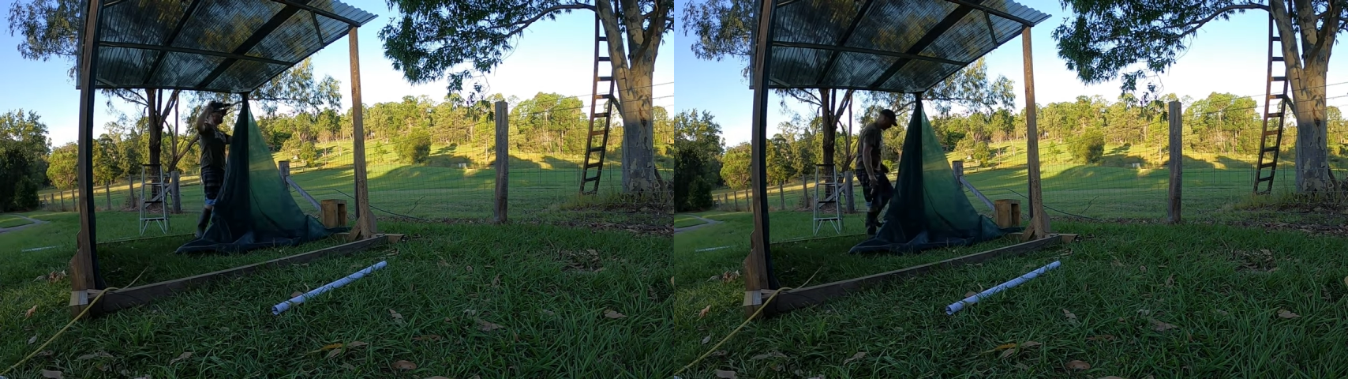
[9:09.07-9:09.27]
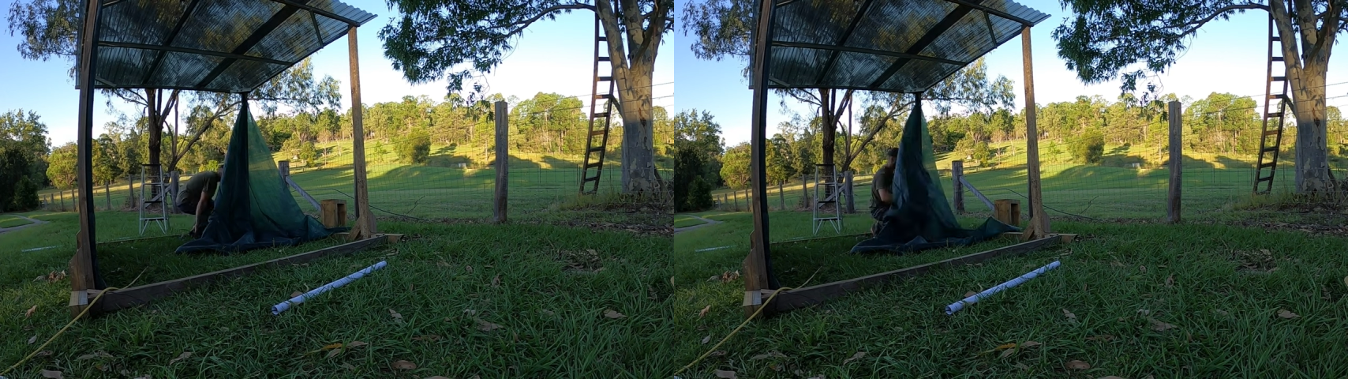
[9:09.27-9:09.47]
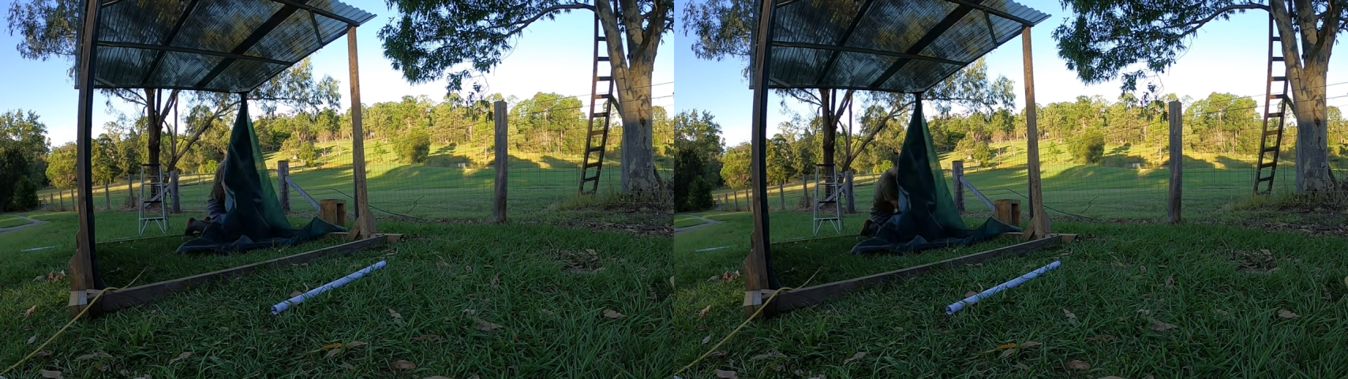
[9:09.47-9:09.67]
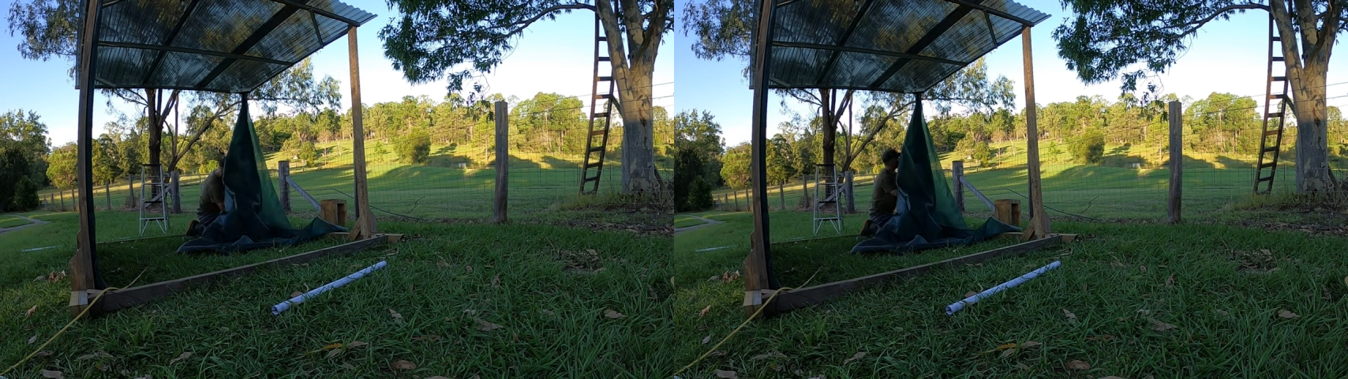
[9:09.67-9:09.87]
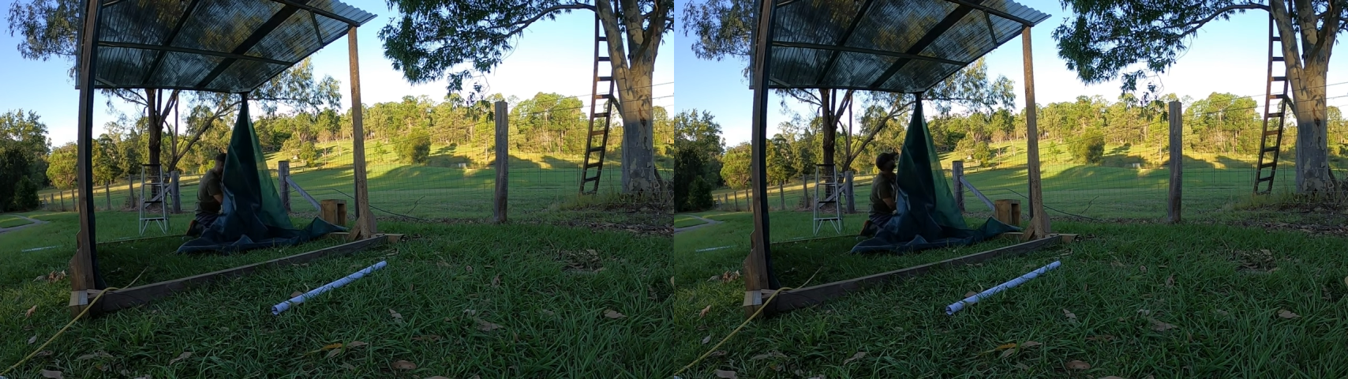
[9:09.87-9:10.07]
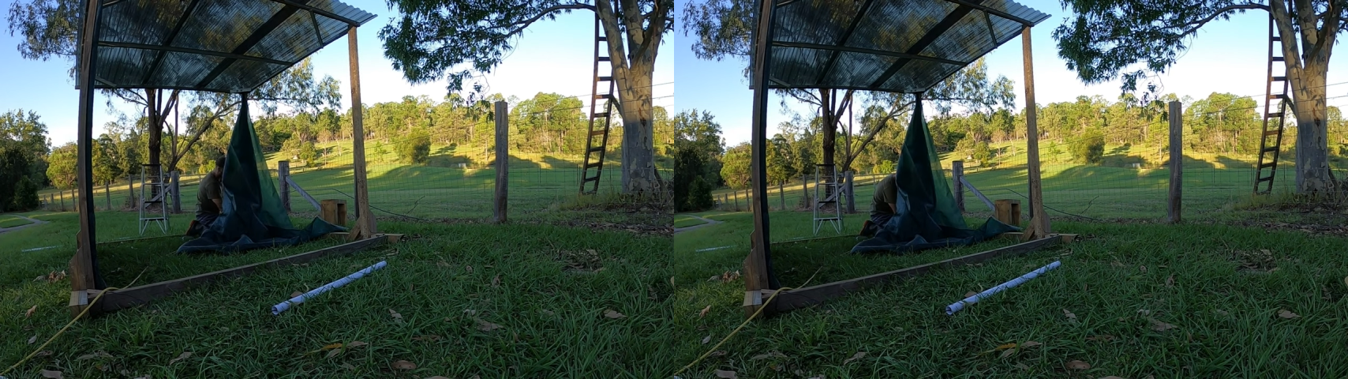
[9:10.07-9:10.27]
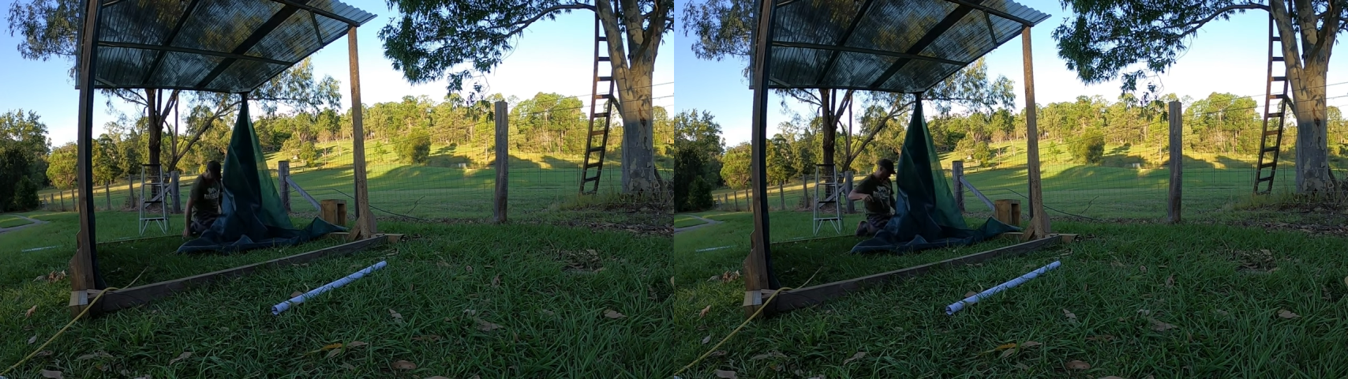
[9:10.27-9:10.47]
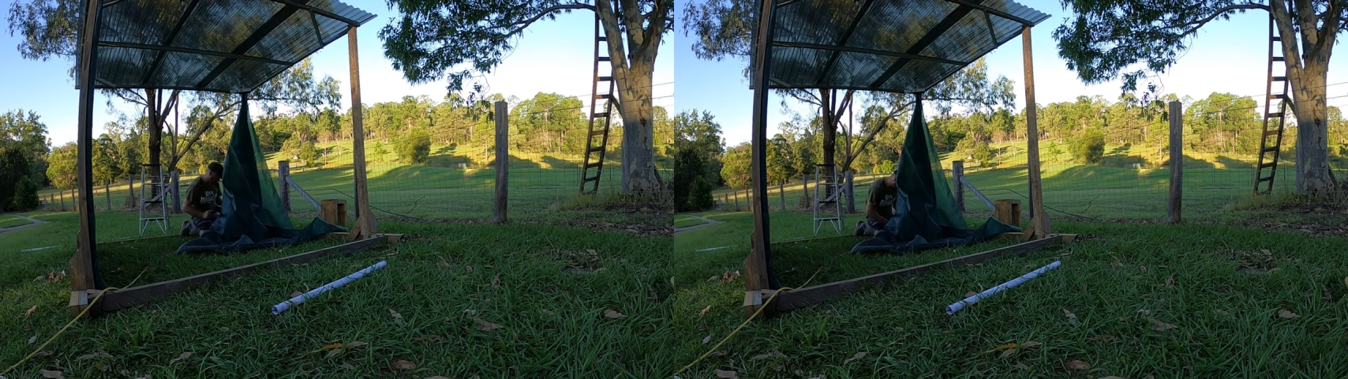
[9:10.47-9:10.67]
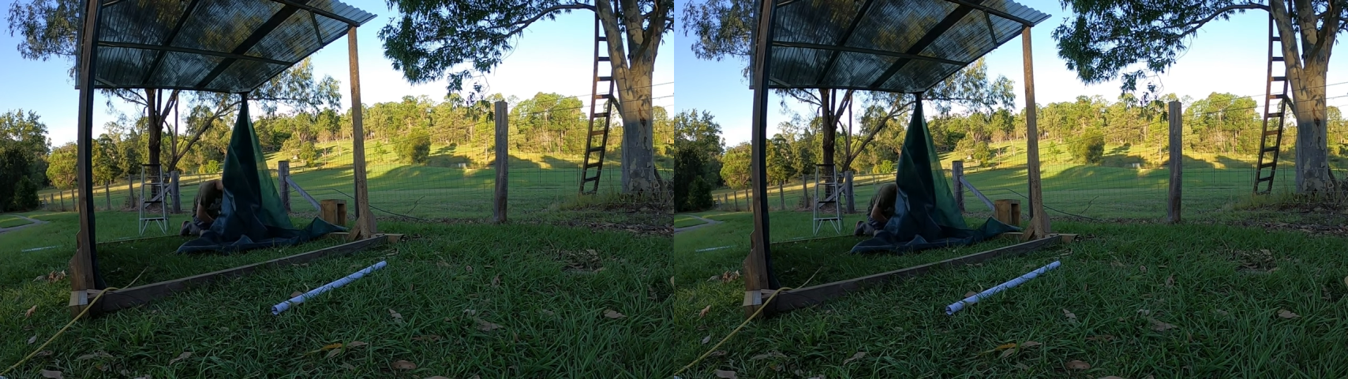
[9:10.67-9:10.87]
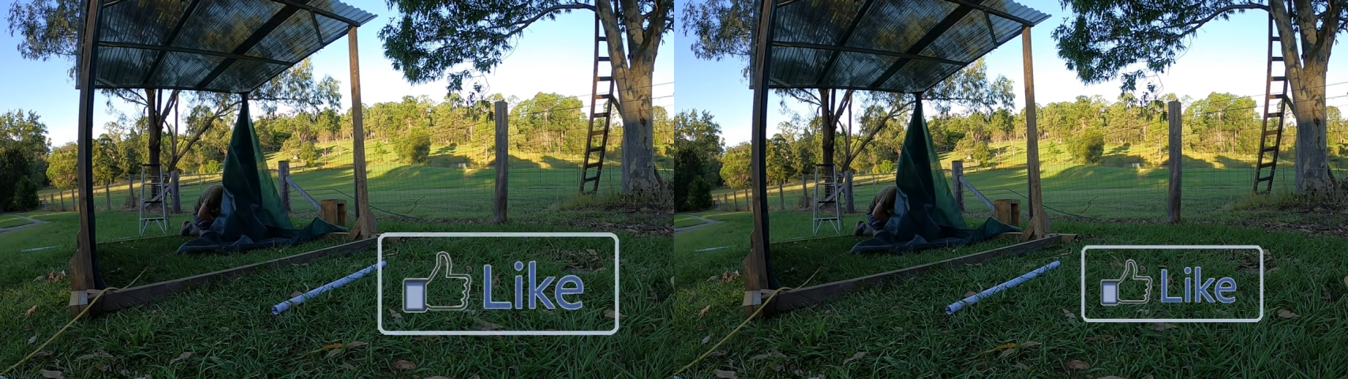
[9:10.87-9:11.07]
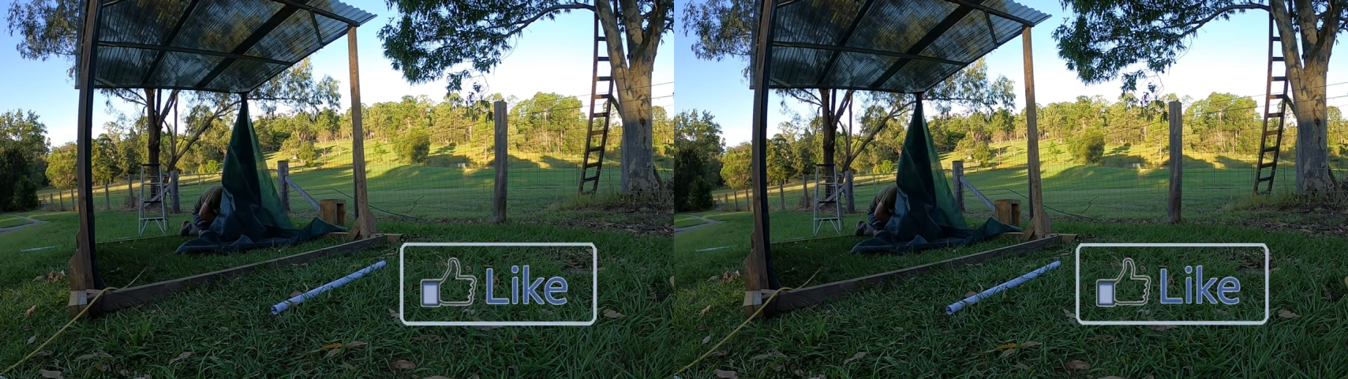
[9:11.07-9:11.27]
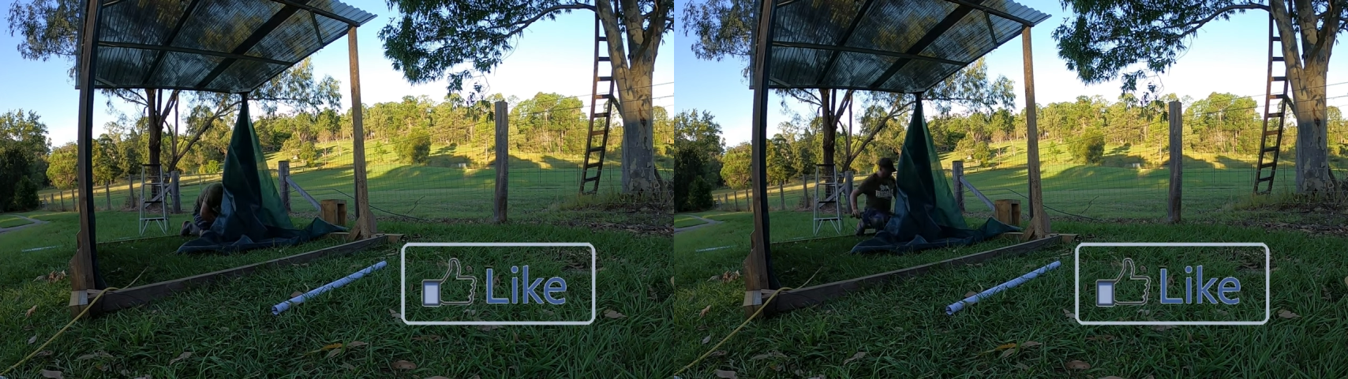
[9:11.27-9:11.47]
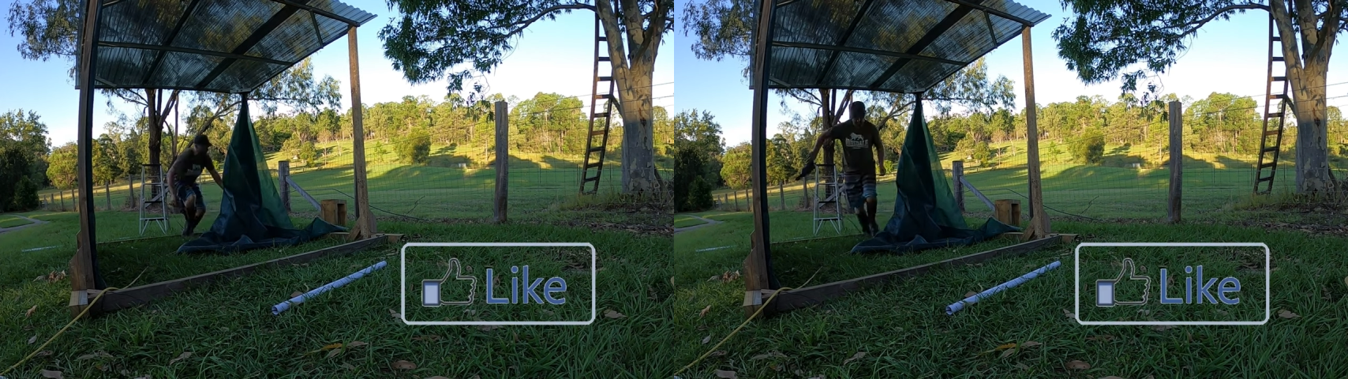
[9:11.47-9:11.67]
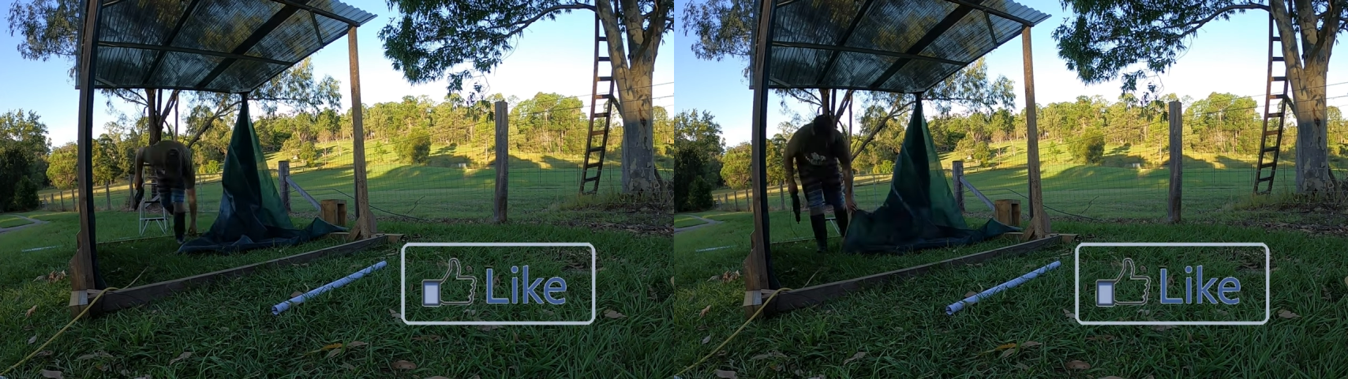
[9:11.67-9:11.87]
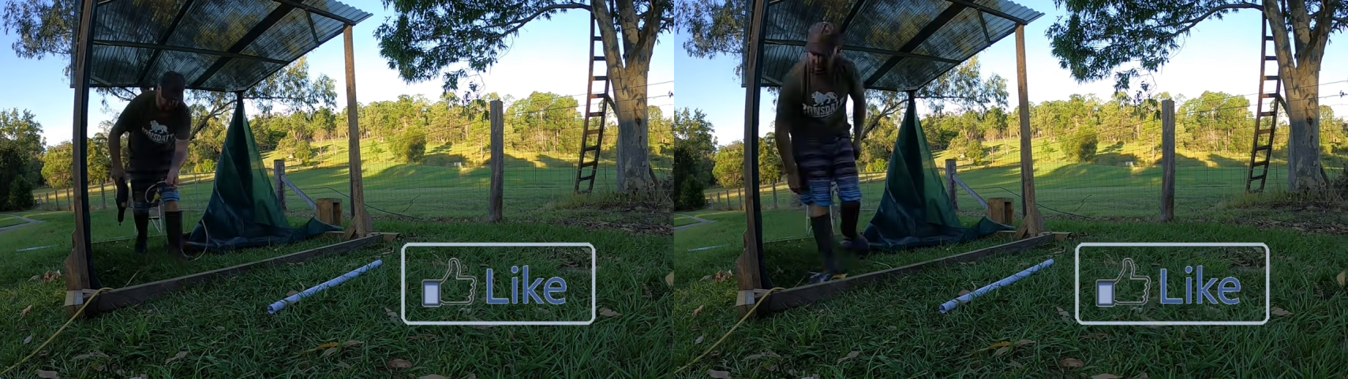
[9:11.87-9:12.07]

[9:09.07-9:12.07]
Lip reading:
(no speaker visible)